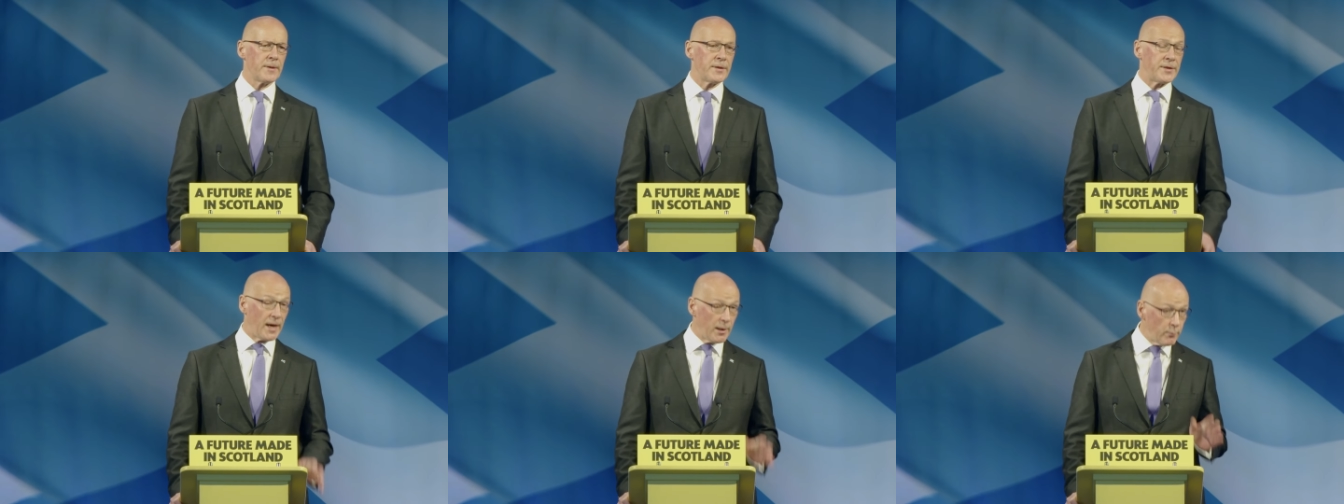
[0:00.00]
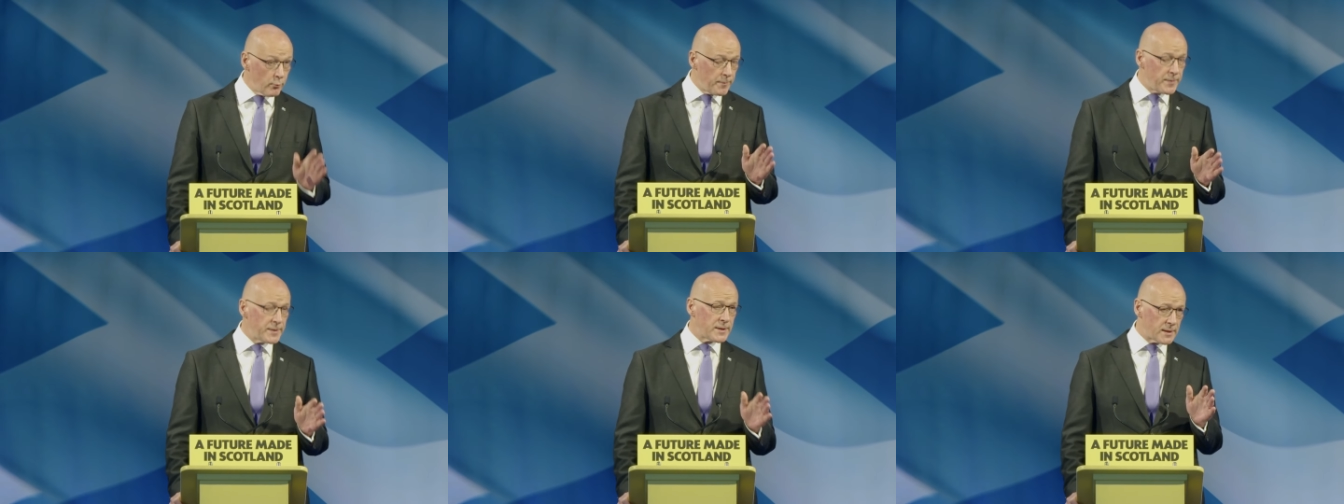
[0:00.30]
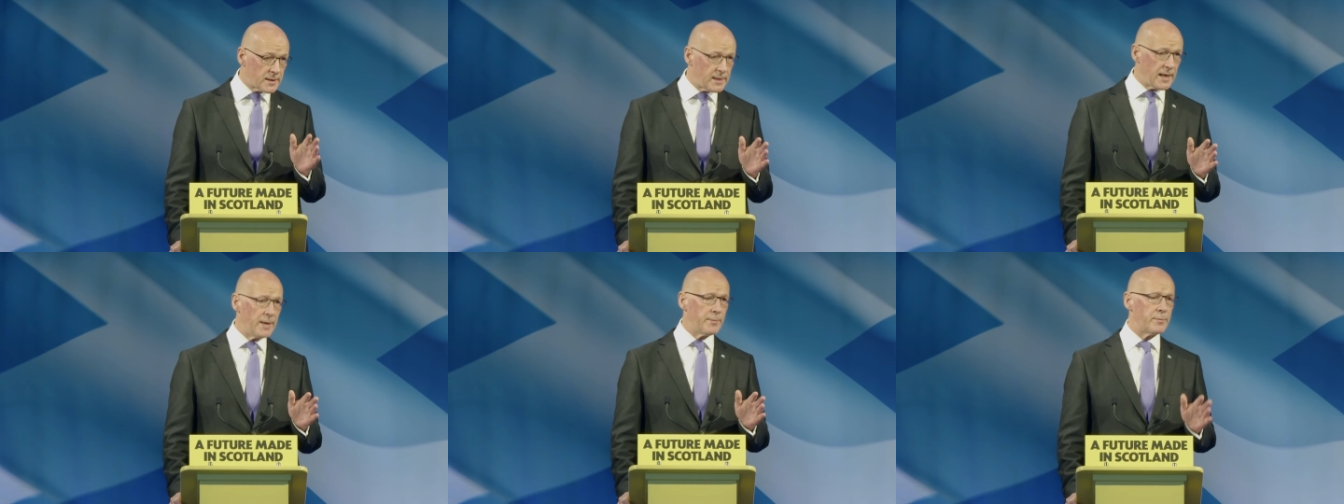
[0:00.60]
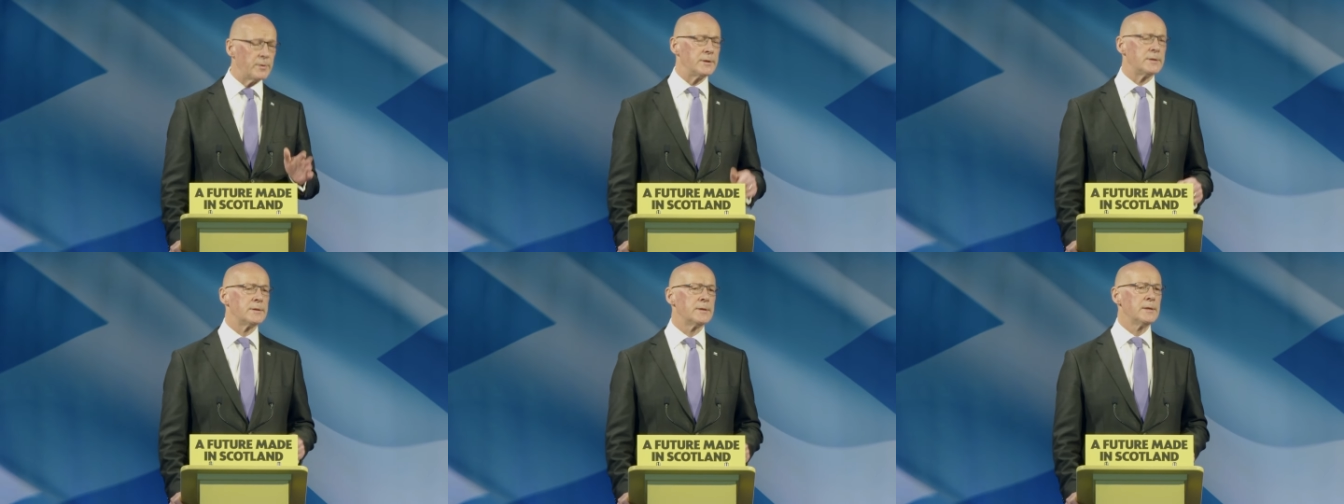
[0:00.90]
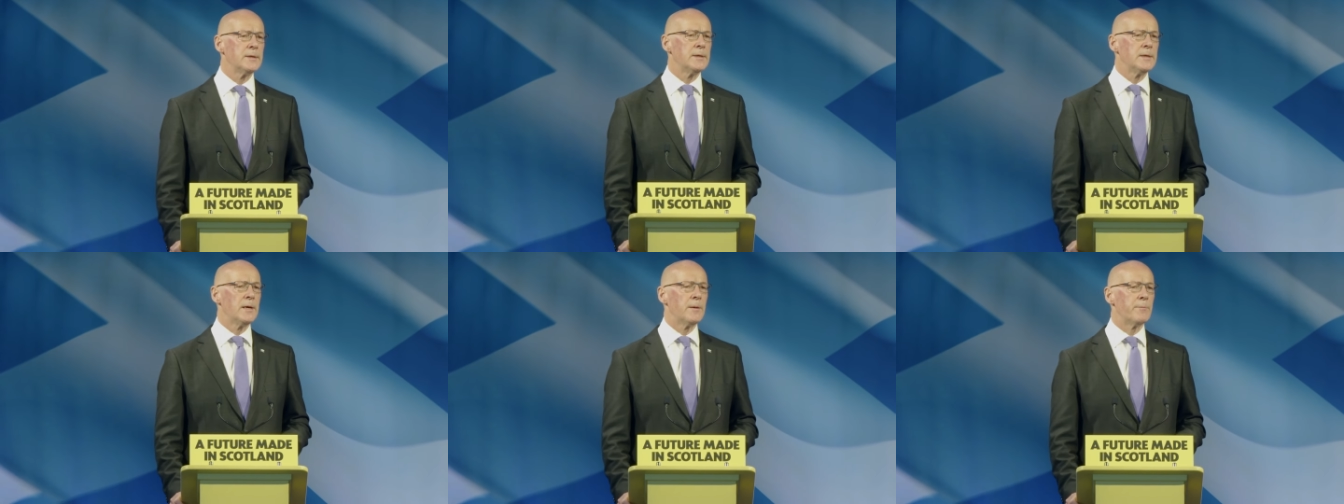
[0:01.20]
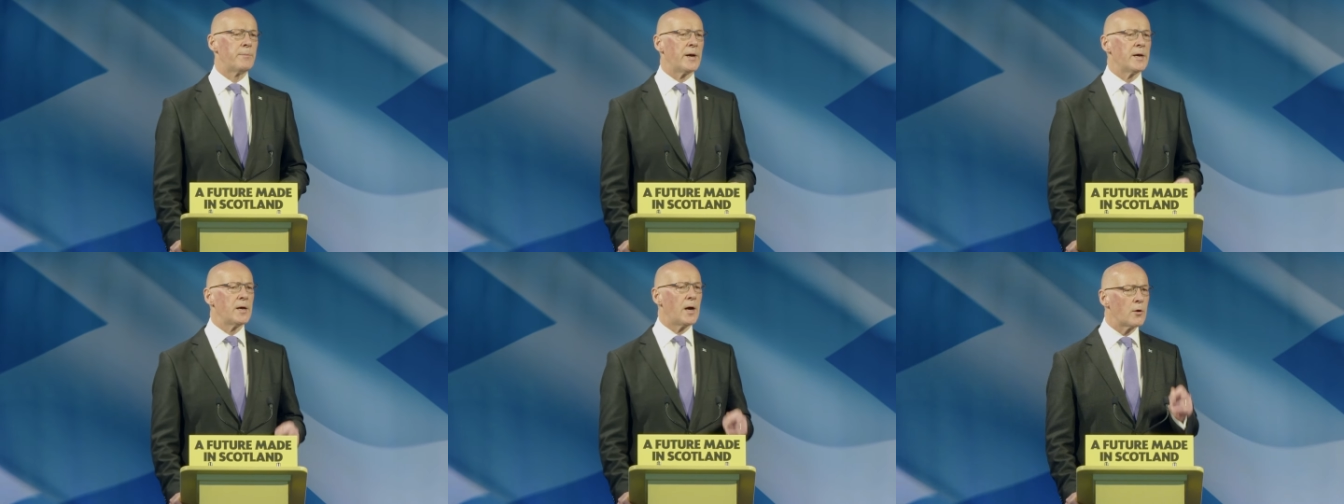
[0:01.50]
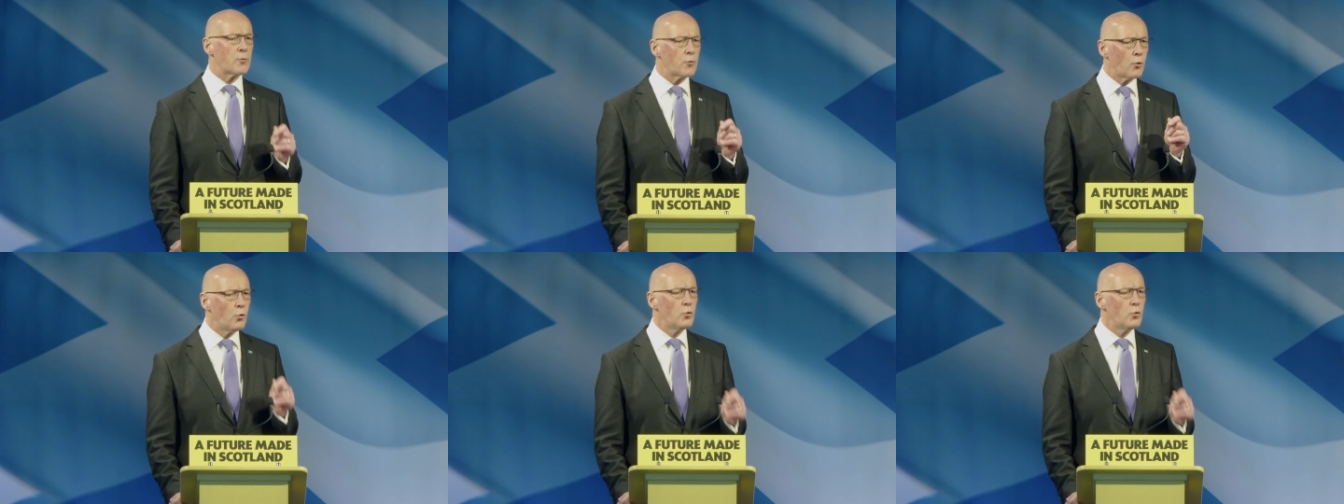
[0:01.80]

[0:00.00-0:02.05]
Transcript: That would be determined by our